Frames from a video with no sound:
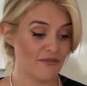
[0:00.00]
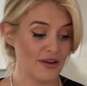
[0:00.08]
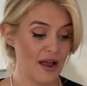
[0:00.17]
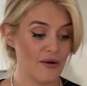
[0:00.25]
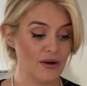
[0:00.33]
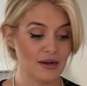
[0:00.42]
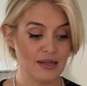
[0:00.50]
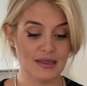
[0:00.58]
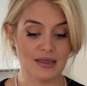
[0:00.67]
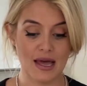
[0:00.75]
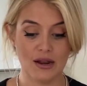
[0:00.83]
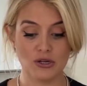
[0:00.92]
an hour,
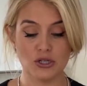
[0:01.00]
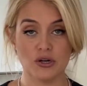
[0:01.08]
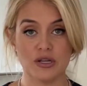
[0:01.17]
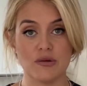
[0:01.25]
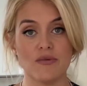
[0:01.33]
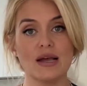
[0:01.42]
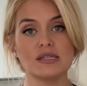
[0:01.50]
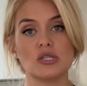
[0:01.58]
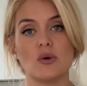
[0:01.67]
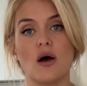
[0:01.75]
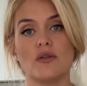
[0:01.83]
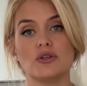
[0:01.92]
let our turkey rest so
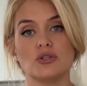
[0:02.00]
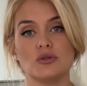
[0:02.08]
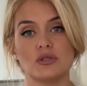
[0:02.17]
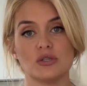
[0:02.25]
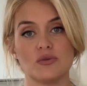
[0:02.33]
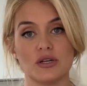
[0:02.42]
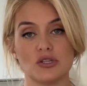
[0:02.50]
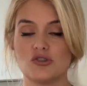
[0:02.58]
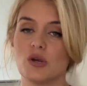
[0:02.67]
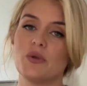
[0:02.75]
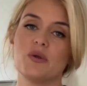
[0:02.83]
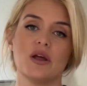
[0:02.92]
all the juices
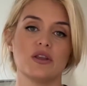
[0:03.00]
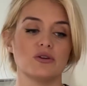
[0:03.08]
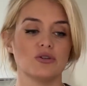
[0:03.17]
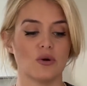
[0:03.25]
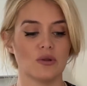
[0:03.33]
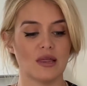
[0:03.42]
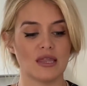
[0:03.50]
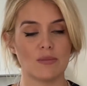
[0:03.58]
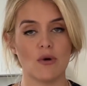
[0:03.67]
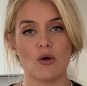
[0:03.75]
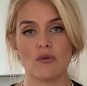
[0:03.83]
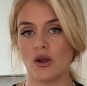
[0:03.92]
redistribute and you don't let them
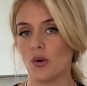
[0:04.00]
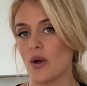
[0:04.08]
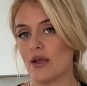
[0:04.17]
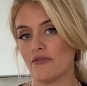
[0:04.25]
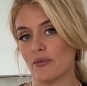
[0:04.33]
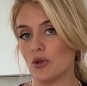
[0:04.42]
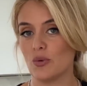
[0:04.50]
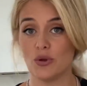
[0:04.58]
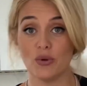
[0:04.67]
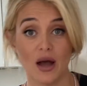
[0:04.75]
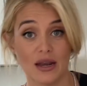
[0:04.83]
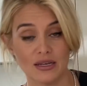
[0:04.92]
all run away from you when you
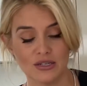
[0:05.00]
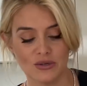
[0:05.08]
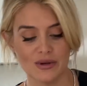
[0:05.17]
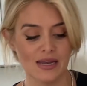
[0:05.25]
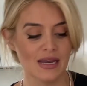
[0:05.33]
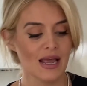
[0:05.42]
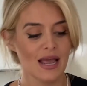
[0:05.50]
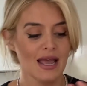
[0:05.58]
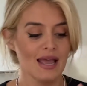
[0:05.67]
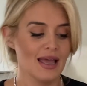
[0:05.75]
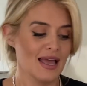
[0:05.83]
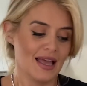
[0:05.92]
cut into it.
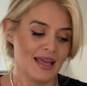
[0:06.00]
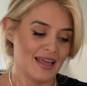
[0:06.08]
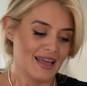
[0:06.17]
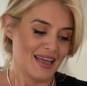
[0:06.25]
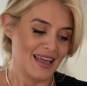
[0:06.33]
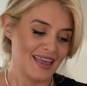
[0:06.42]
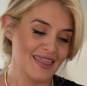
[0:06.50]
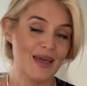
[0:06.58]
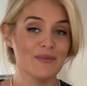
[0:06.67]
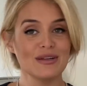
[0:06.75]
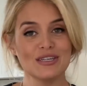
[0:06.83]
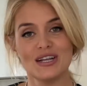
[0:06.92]
And
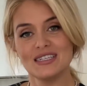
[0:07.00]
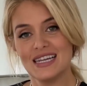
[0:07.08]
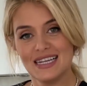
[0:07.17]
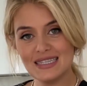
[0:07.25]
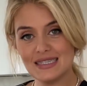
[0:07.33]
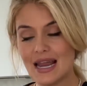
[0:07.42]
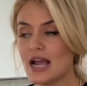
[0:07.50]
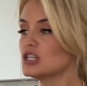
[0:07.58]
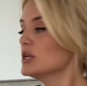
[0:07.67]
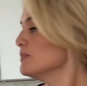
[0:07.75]
then we shall taste. Actually,